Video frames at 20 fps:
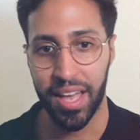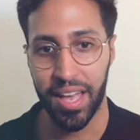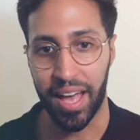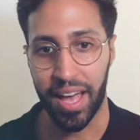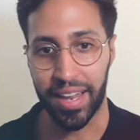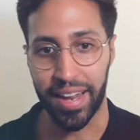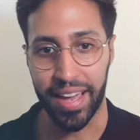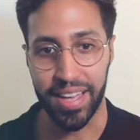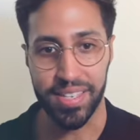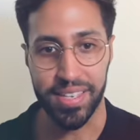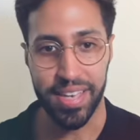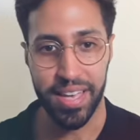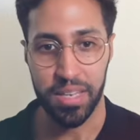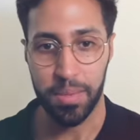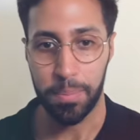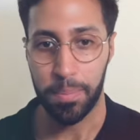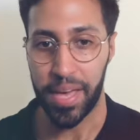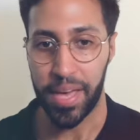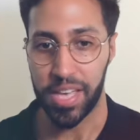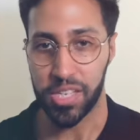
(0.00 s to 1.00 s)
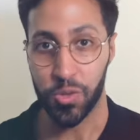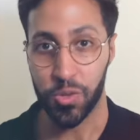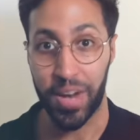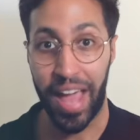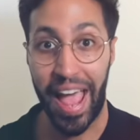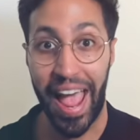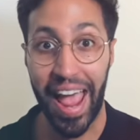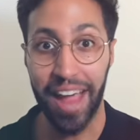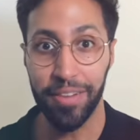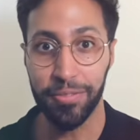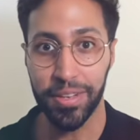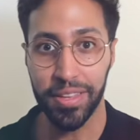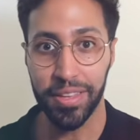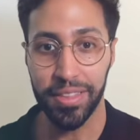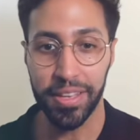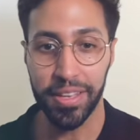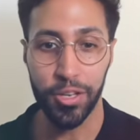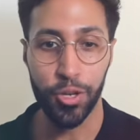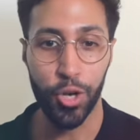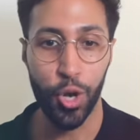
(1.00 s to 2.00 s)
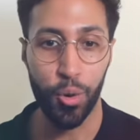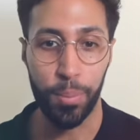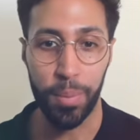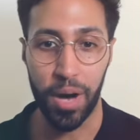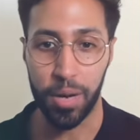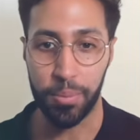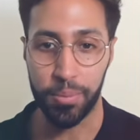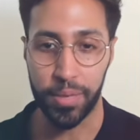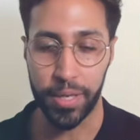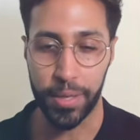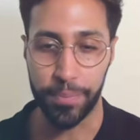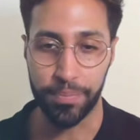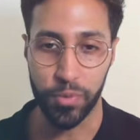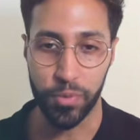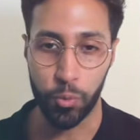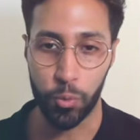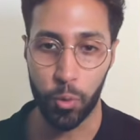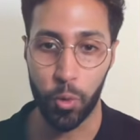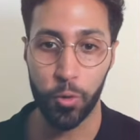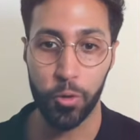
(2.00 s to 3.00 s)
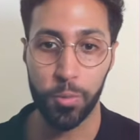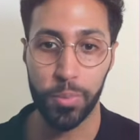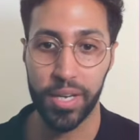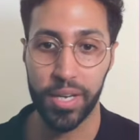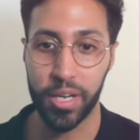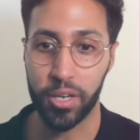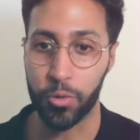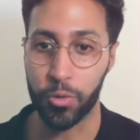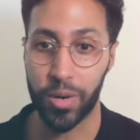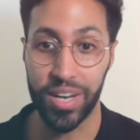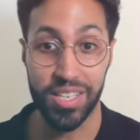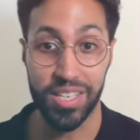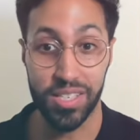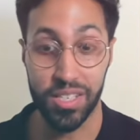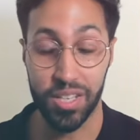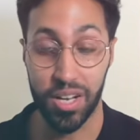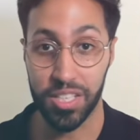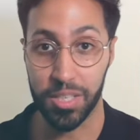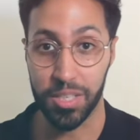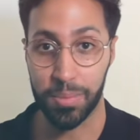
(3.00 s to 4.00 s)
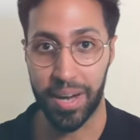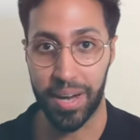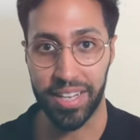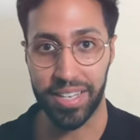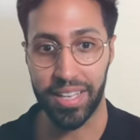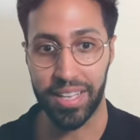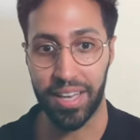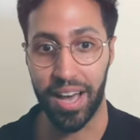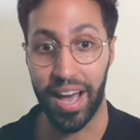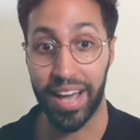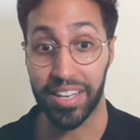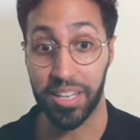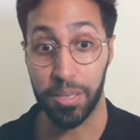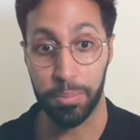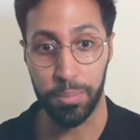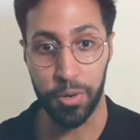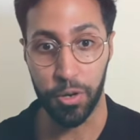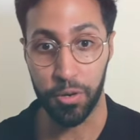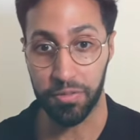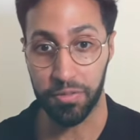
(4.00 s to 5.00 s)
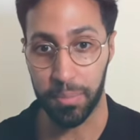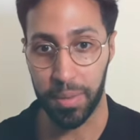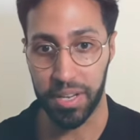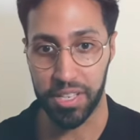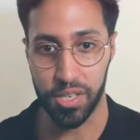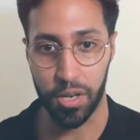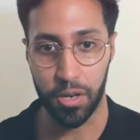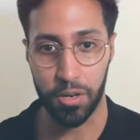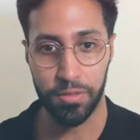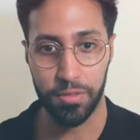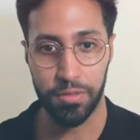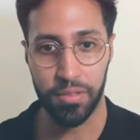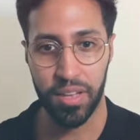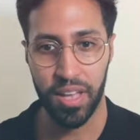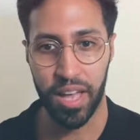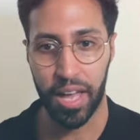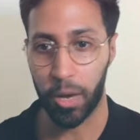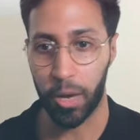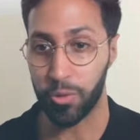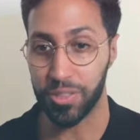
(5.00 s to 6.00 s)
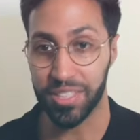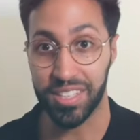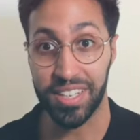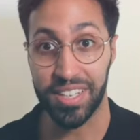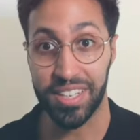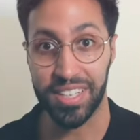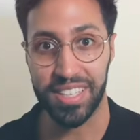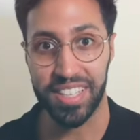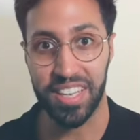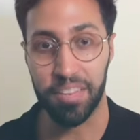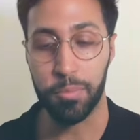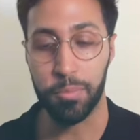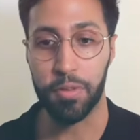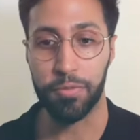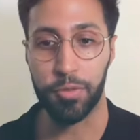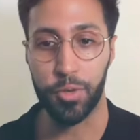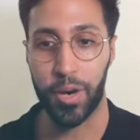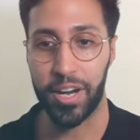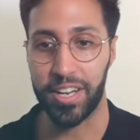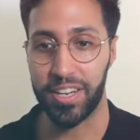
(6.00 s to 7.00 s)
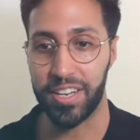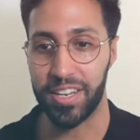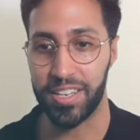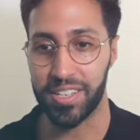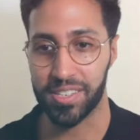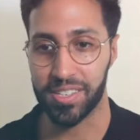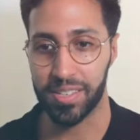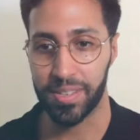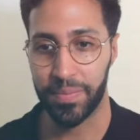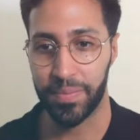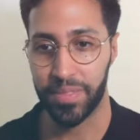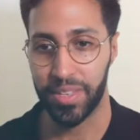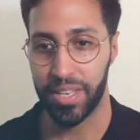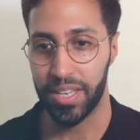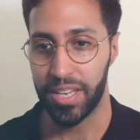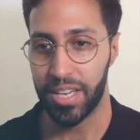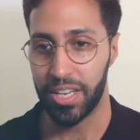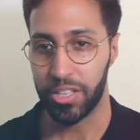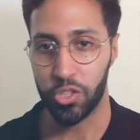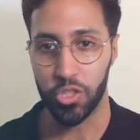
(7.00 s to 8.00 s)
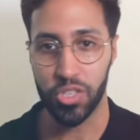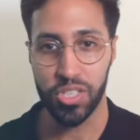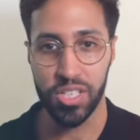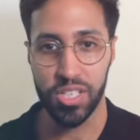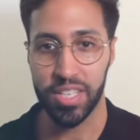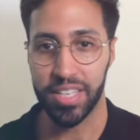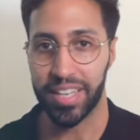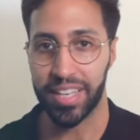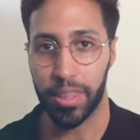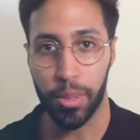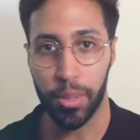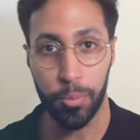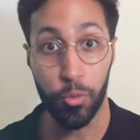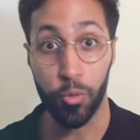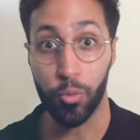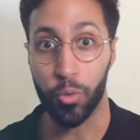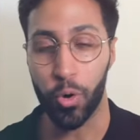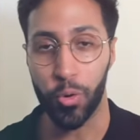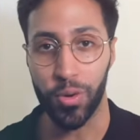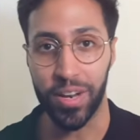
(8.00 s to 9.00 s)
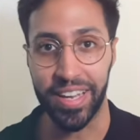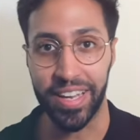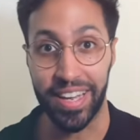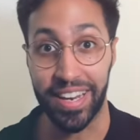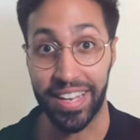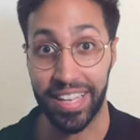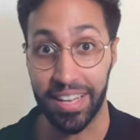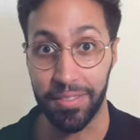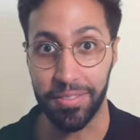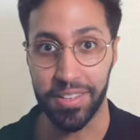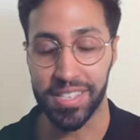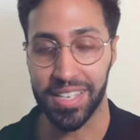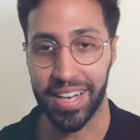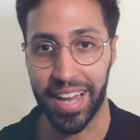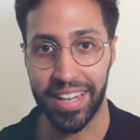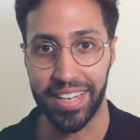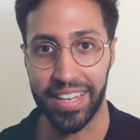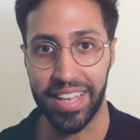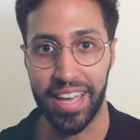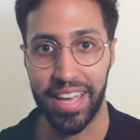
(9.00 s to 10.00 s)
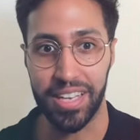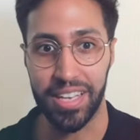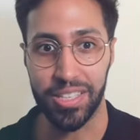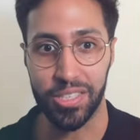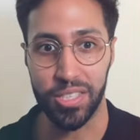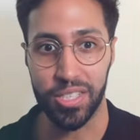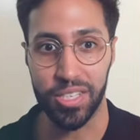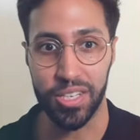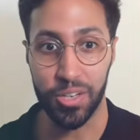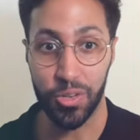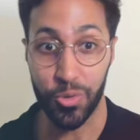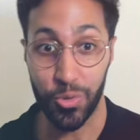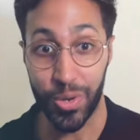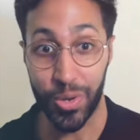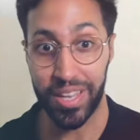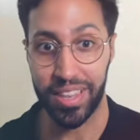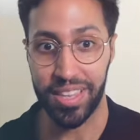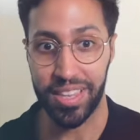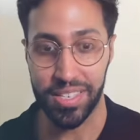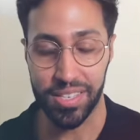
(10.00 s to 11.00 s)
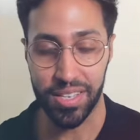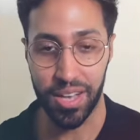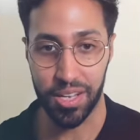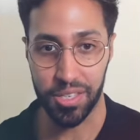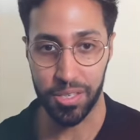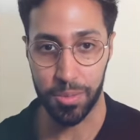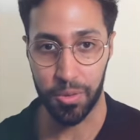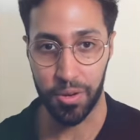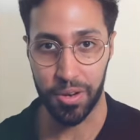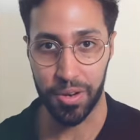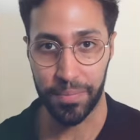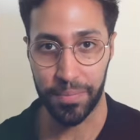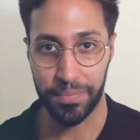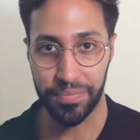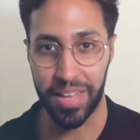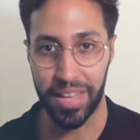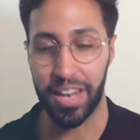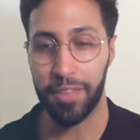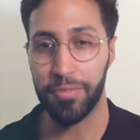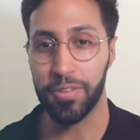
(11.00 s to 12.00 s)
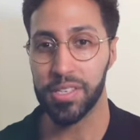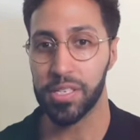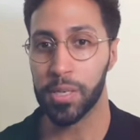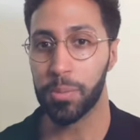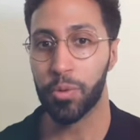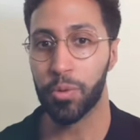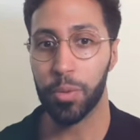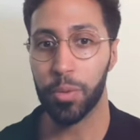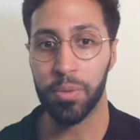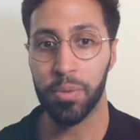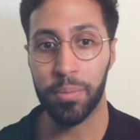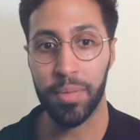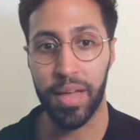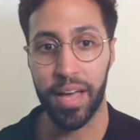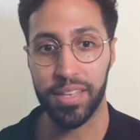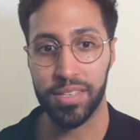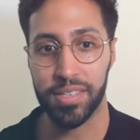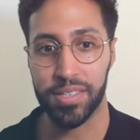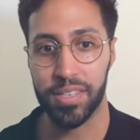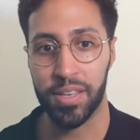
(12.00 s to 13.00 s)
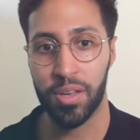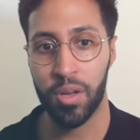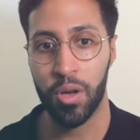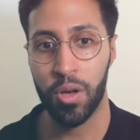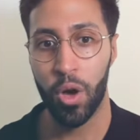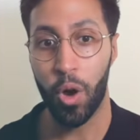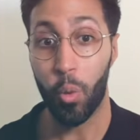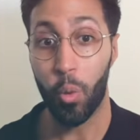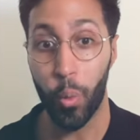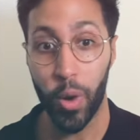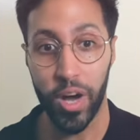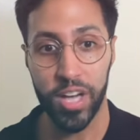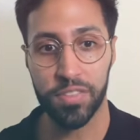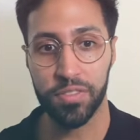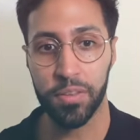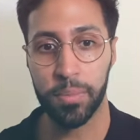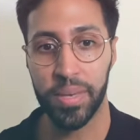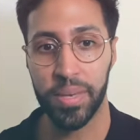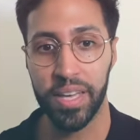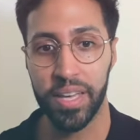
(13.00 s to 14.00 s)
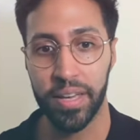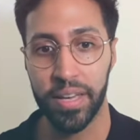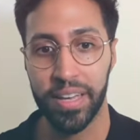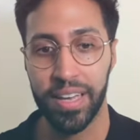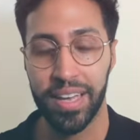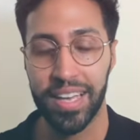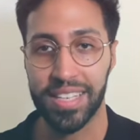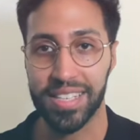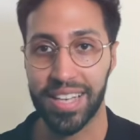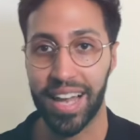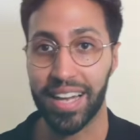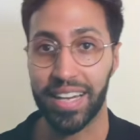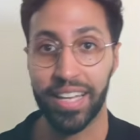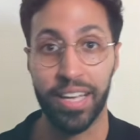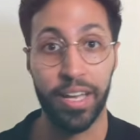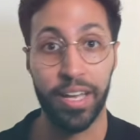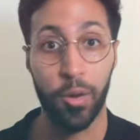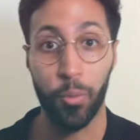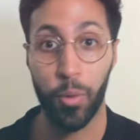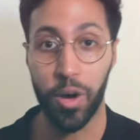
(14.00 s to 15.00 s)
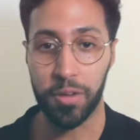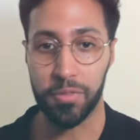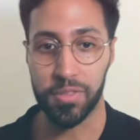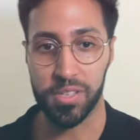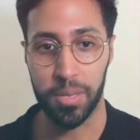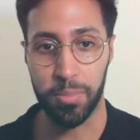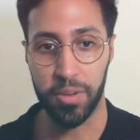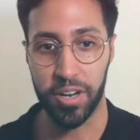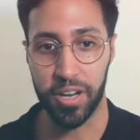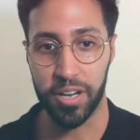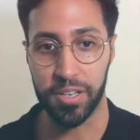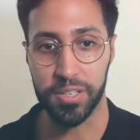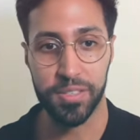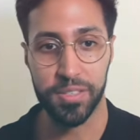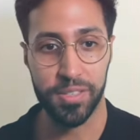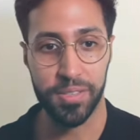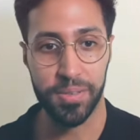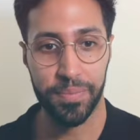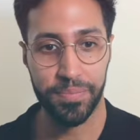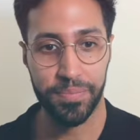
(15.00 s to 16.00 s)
and I said, based on everything you know about me, what would be a great startup idea I could build for myself? I wanted it to give me a few ideas, just to get the ball rolling and give us an idea to create this startup on. And if it's a problem that works for me, it's likely going to work for someone else.